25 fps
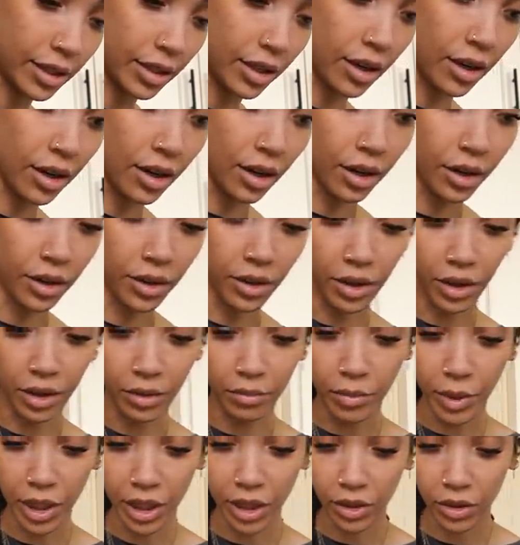another
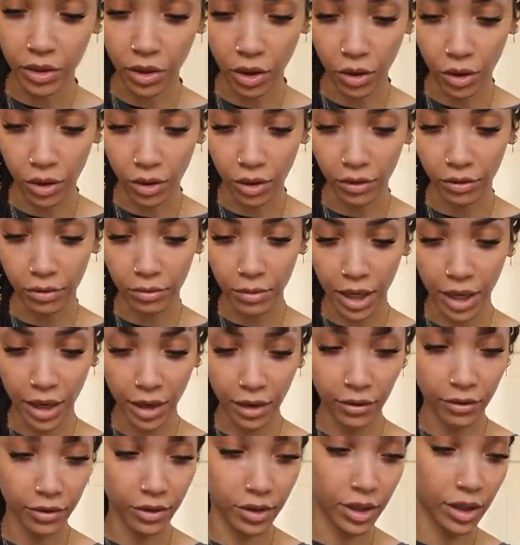big goal of
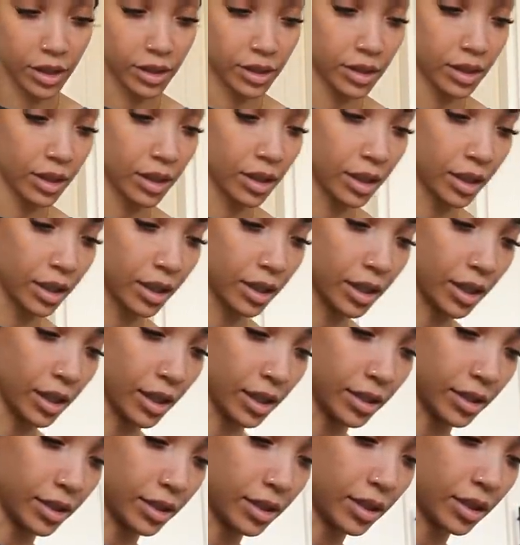mine for this year
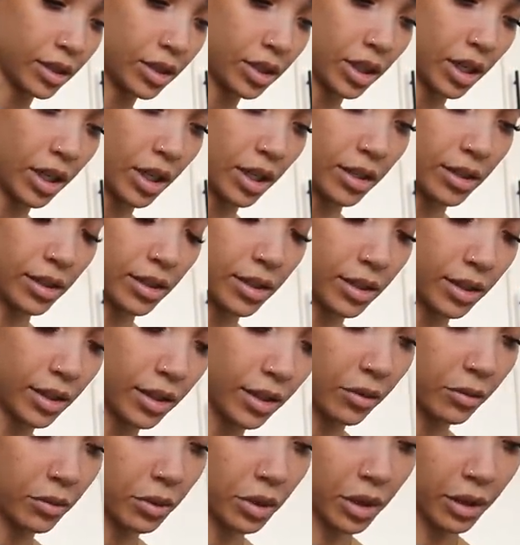is to just
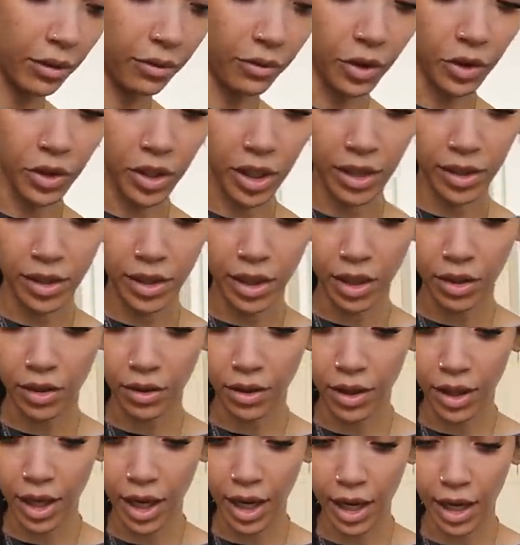really focus in
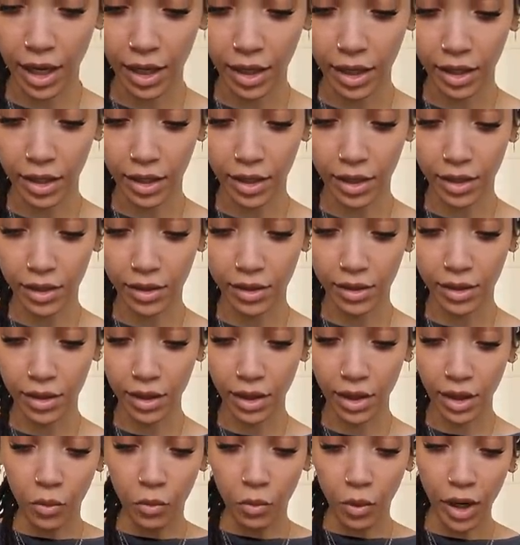on that because
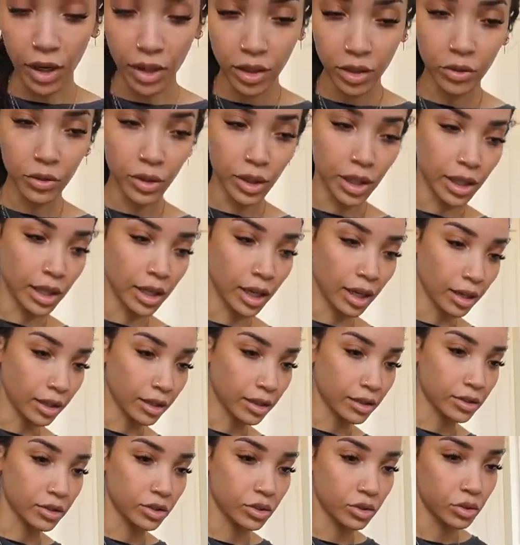what you eat
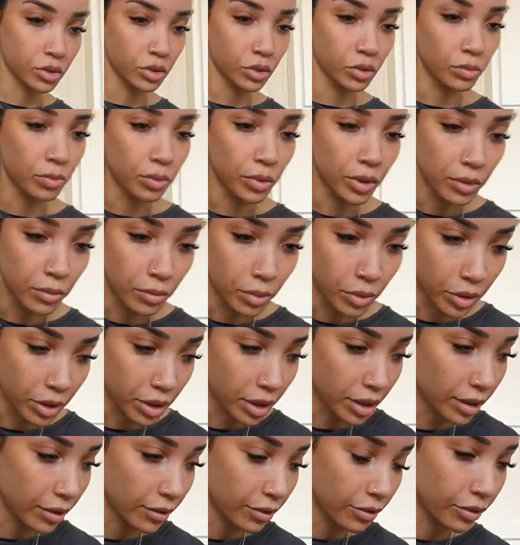is super
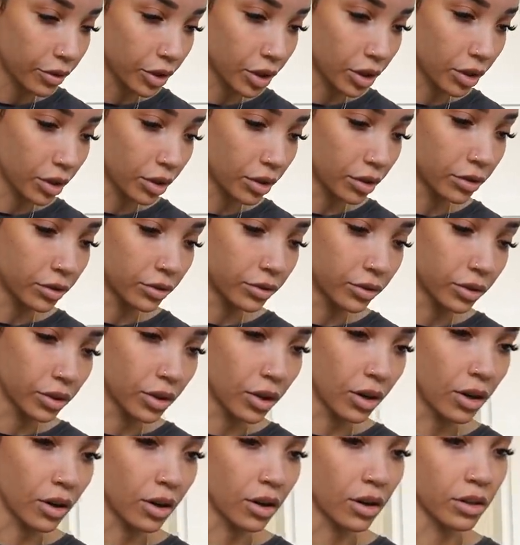important for your
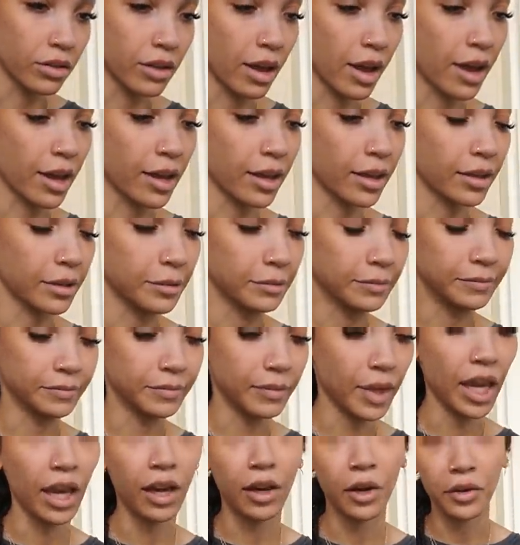overall like
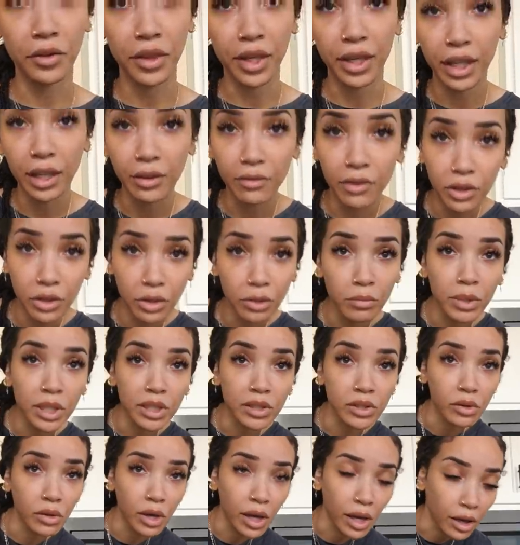health, like even your
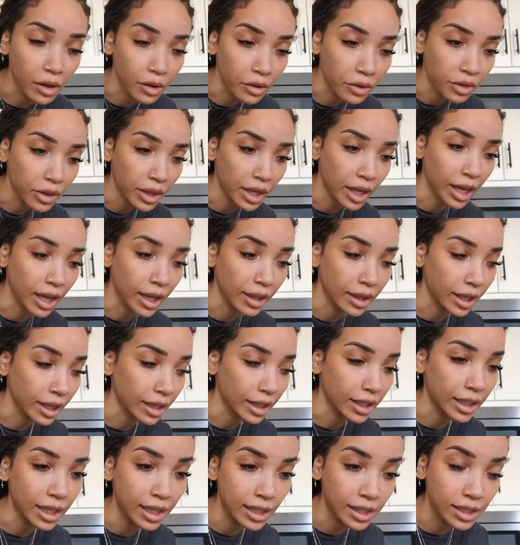mental health and
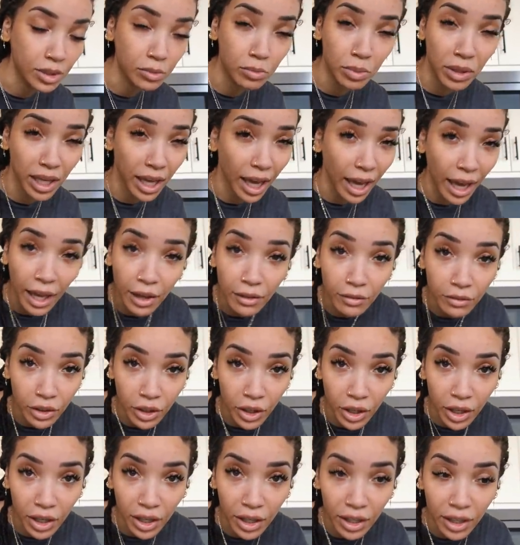like kids'
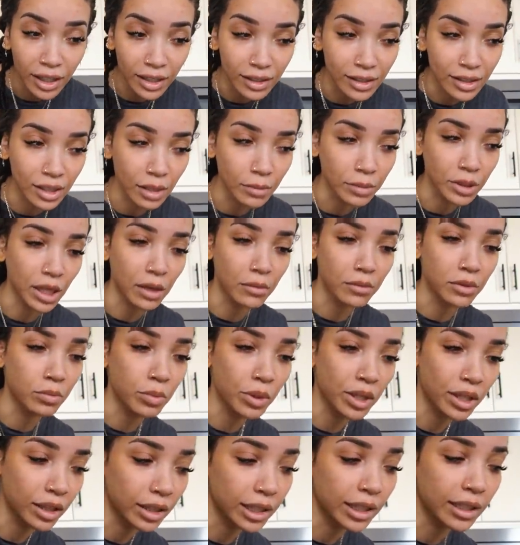behavior can sometimes
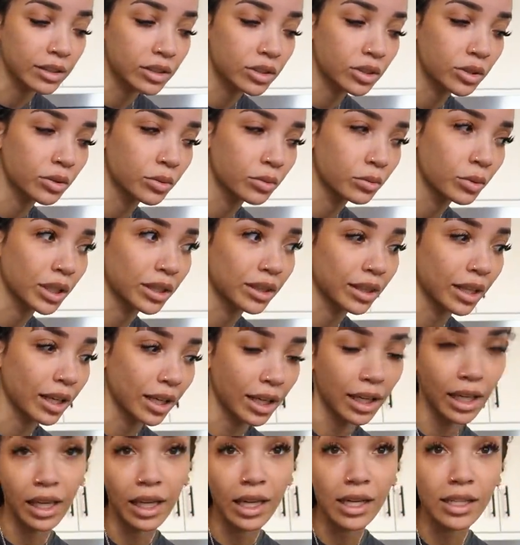be linked to what
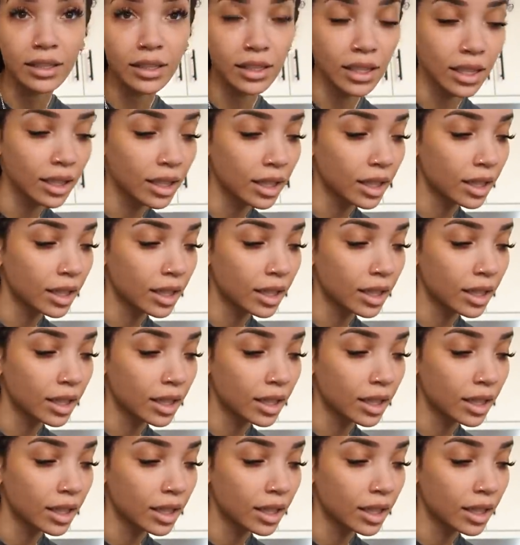they eat.